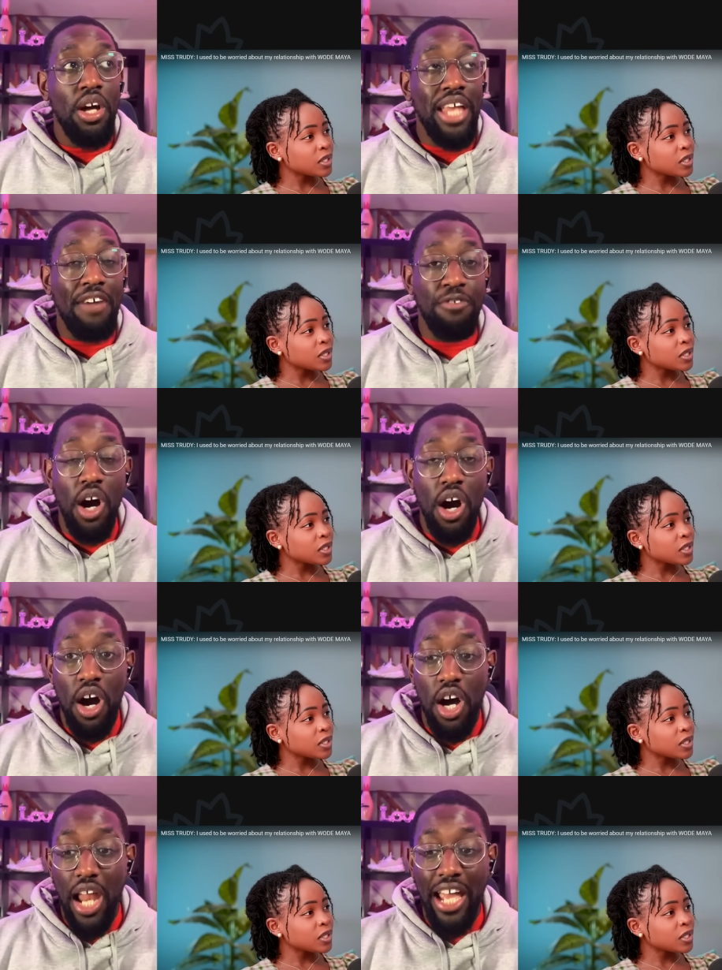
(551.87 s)
Speaker 1: that for
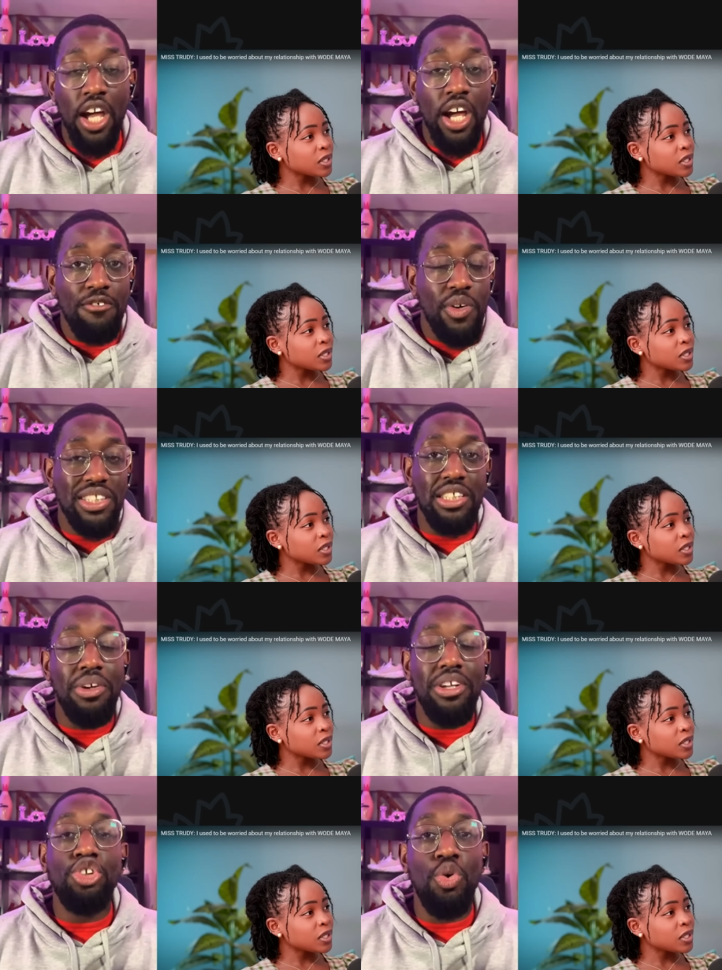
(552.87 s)
her, like, for instance,
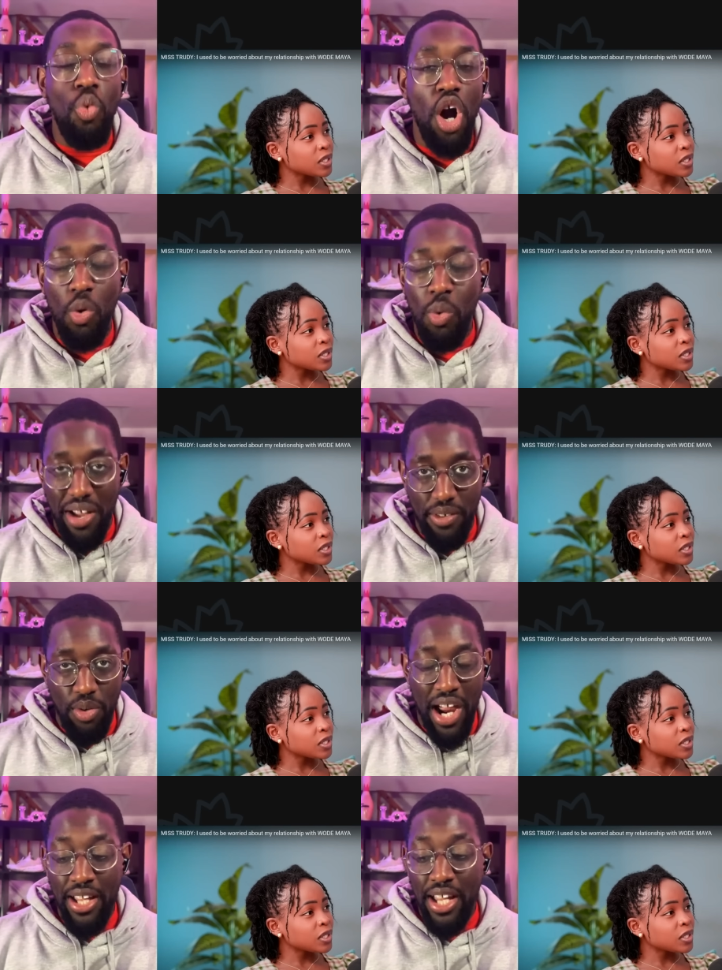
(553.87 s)
when they're doing work or whatever,
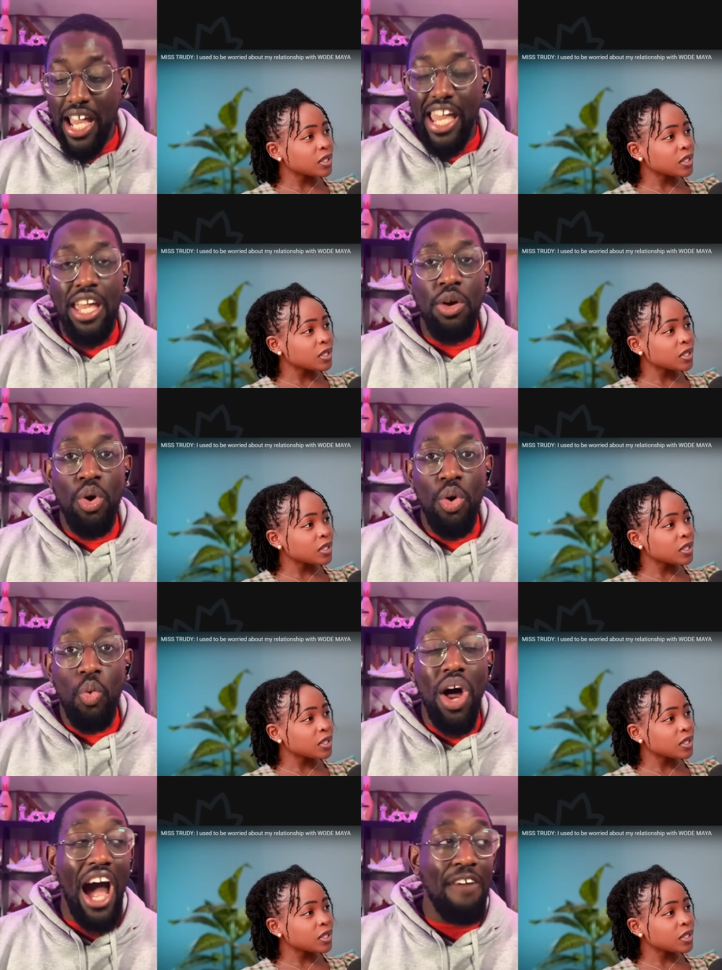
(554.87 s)
right, he
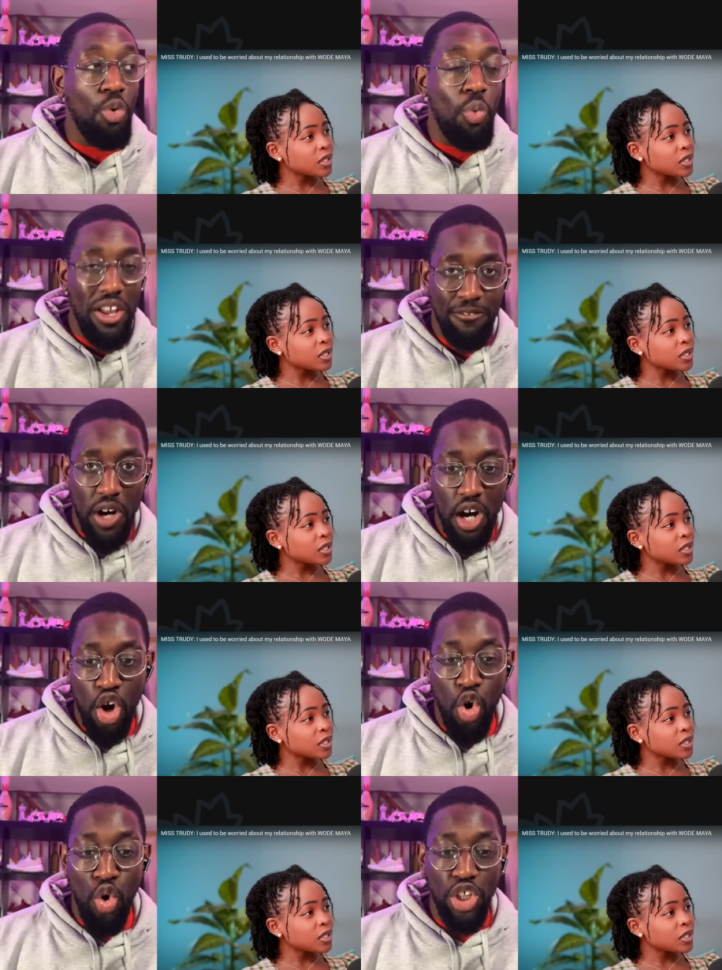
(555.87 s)
will have to wait for
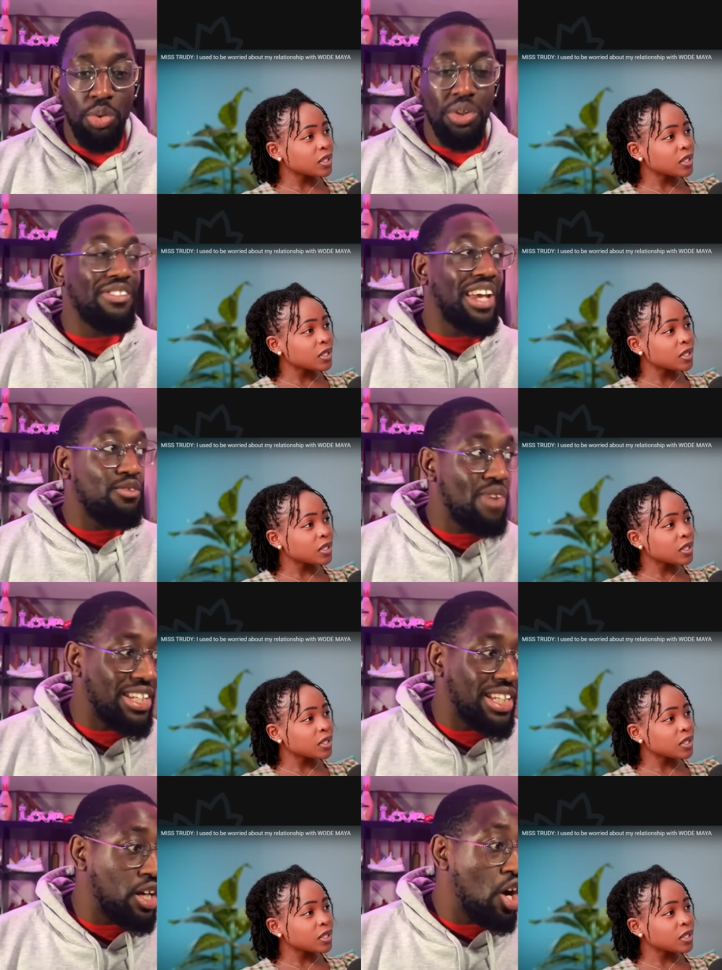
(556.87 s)
her, or she would have to get
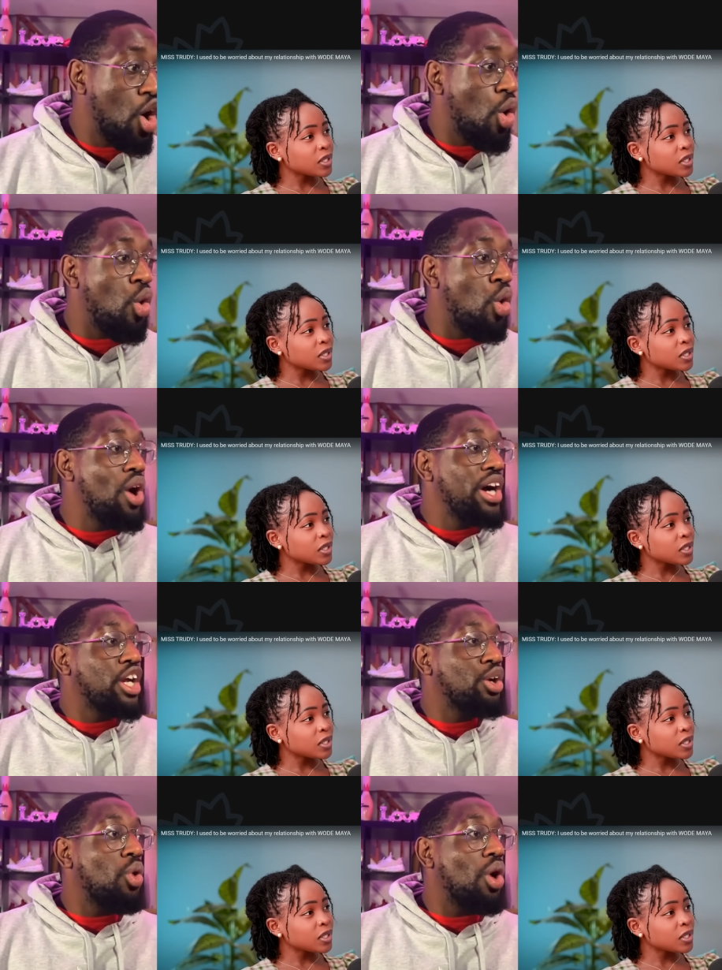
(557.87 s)
ready, or,
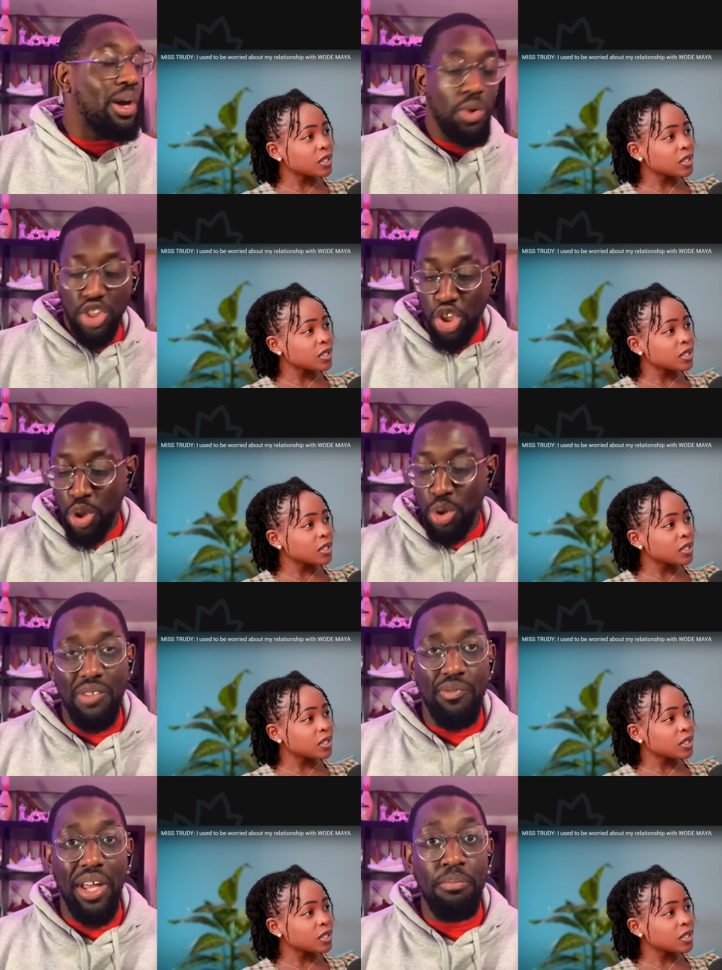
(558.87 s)
you know what, he wants to shoot
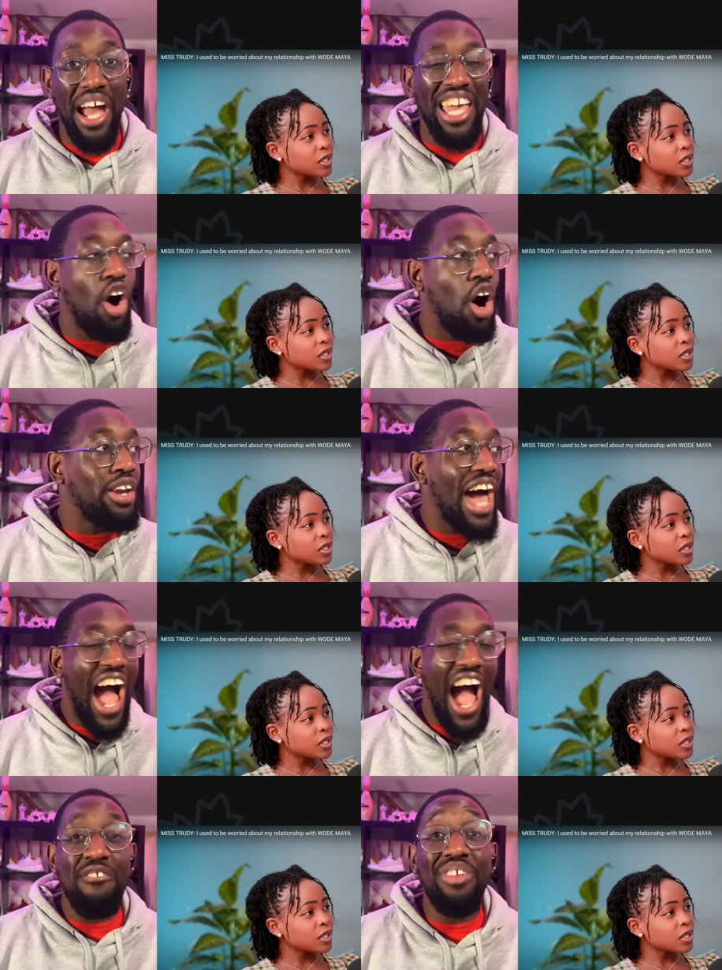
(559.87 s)
something, but he can't
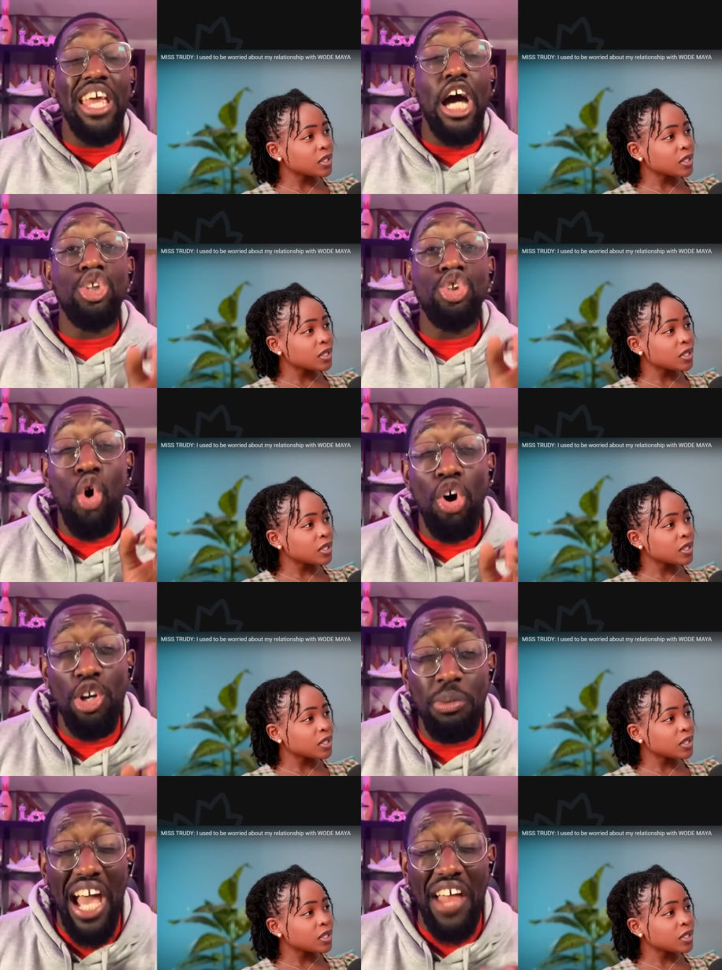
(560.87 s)
have the
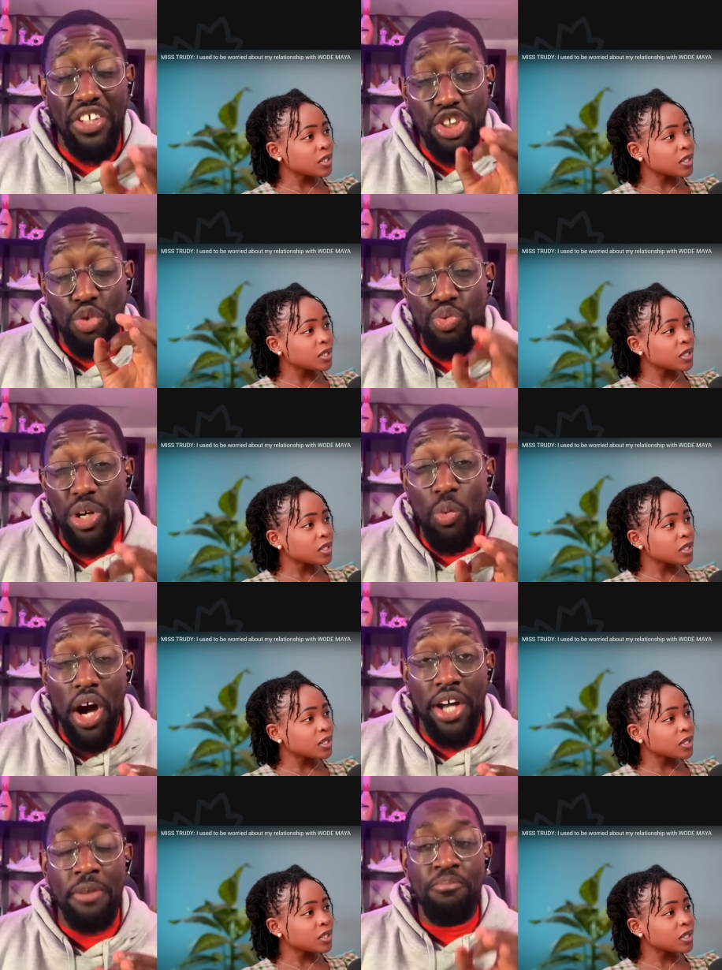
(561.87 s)
autonomy. And this is a real
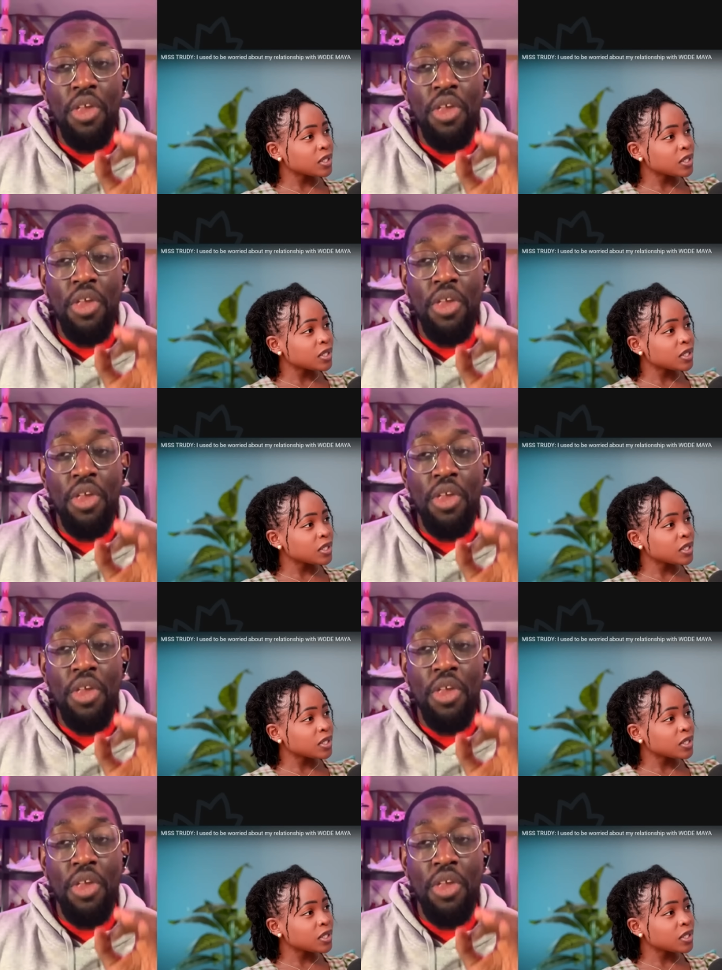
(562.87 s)
word